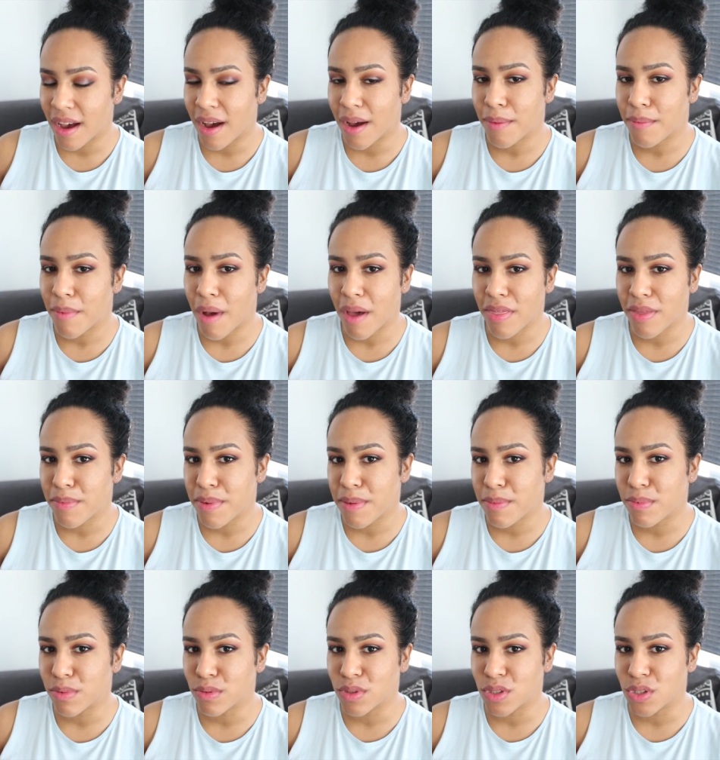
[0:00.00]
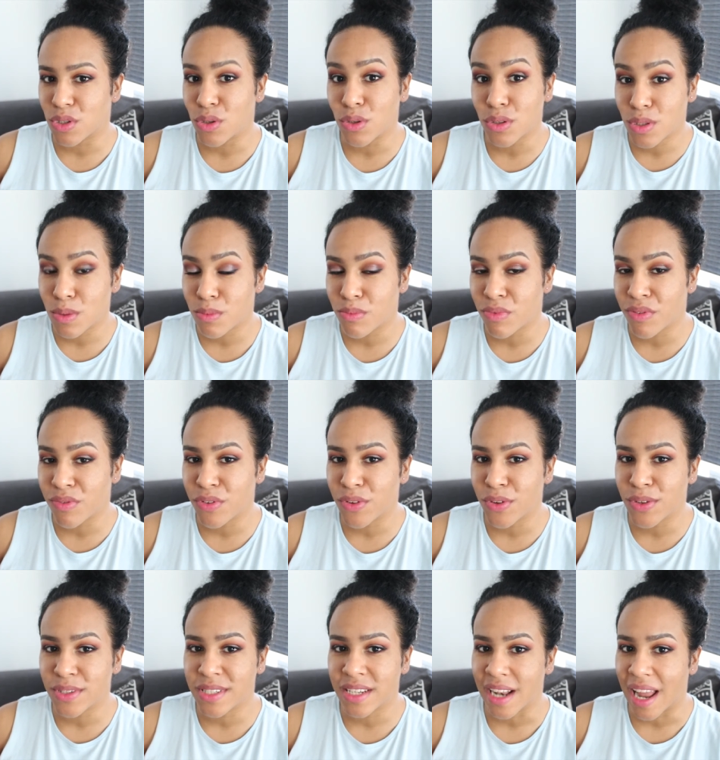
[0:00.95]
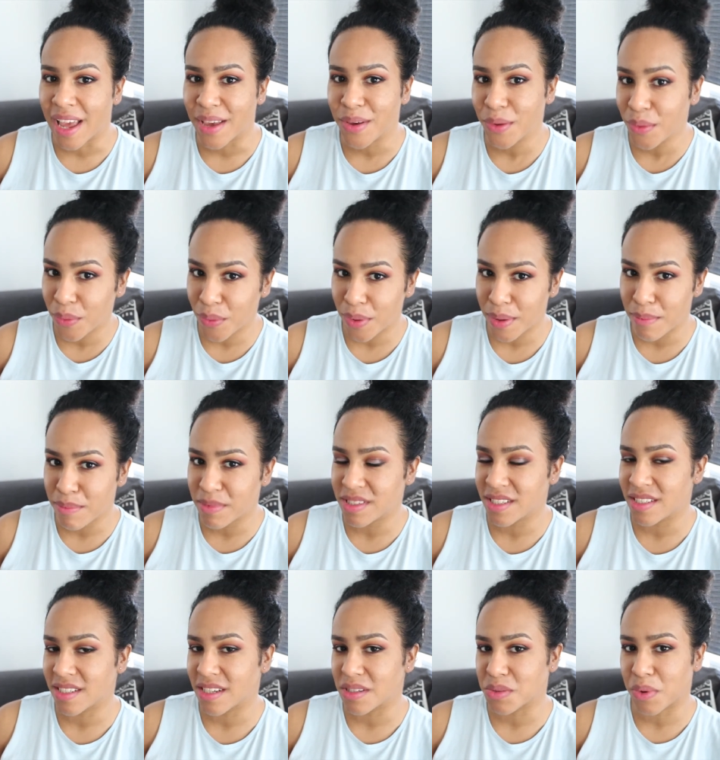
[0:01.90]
other people's YouTube reviews and like Google images.